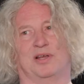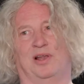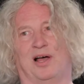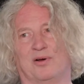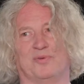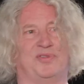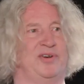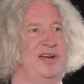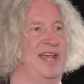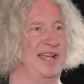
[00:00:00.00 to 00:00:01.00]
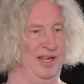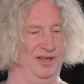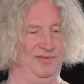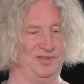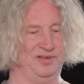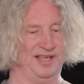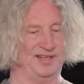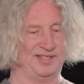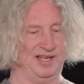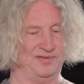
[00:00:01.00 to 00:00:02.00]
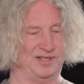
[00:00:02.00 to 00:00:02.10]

along with their negatives, you get a set of